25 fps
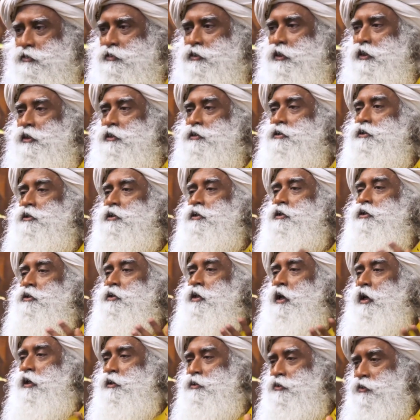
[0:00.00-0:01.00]
just in
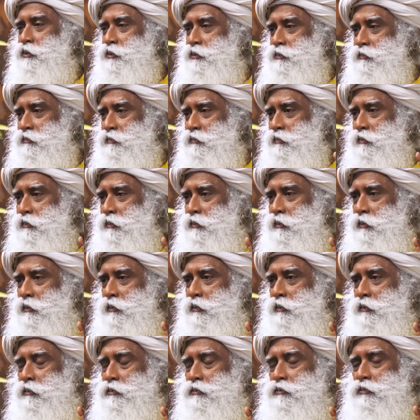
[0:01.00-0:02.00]
reaction.
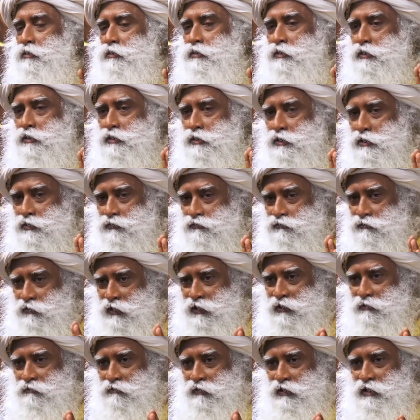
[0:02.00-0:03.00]
So this is
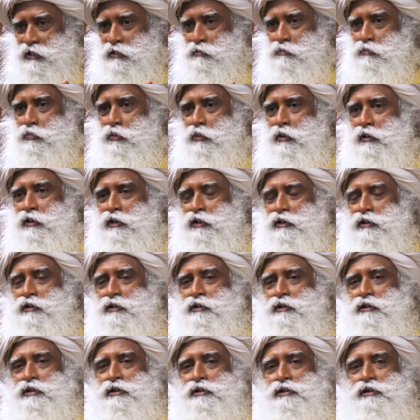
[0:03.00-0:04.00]
very, very important.
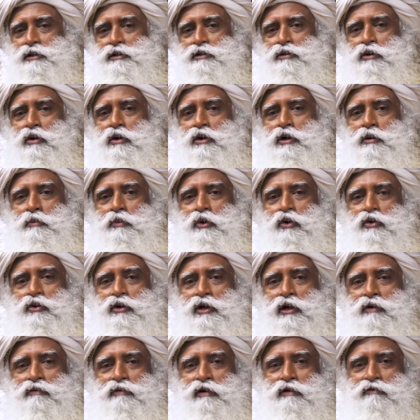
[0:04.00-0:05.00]
This is not
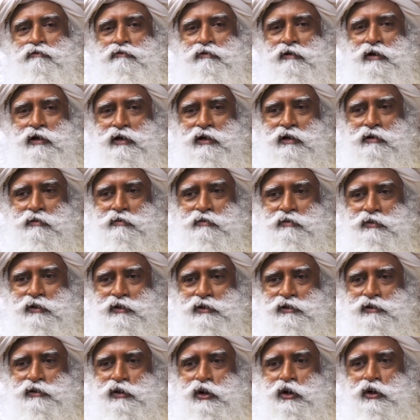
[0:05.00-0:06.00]
about giving freedom,
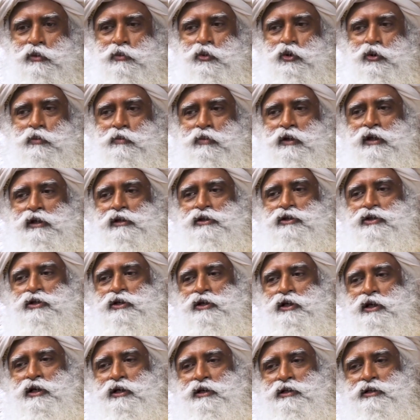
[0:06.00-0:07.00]
this is not about being
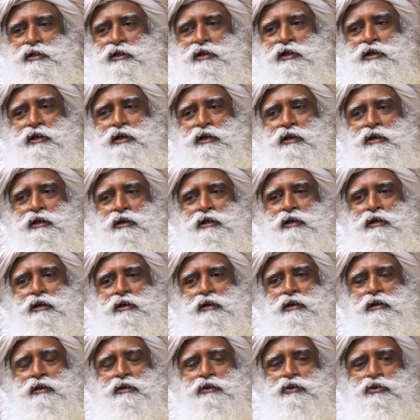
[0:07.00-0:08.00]
strict.
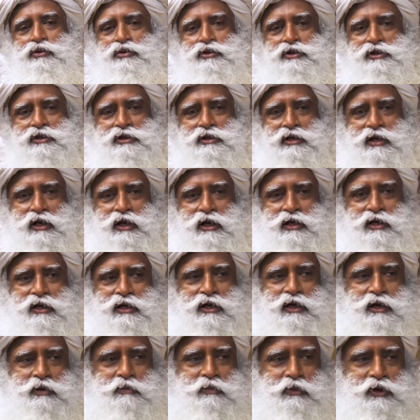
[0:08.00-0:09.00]
You just create
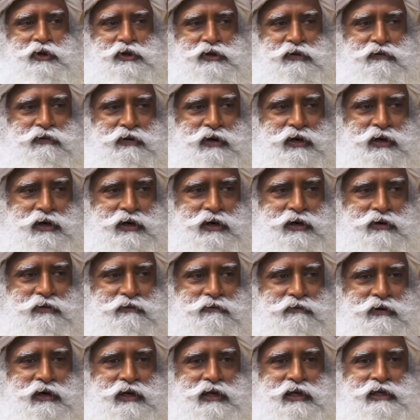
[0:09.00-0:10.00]
an atmosphere
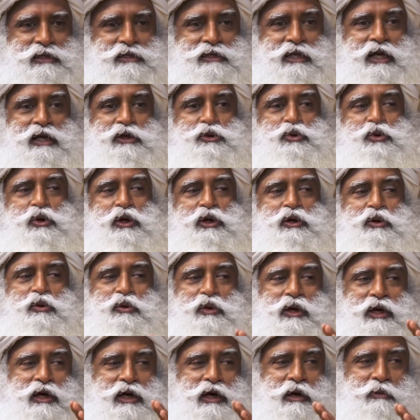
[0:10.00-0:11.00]
where he's naturally
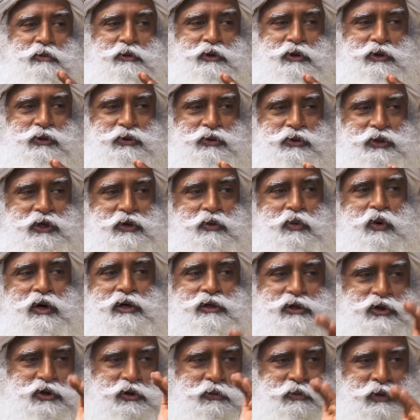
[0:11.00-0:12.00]
looking up to you, he
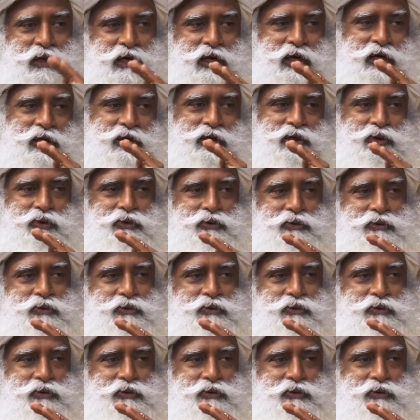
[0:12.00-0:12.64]
wants to be like you.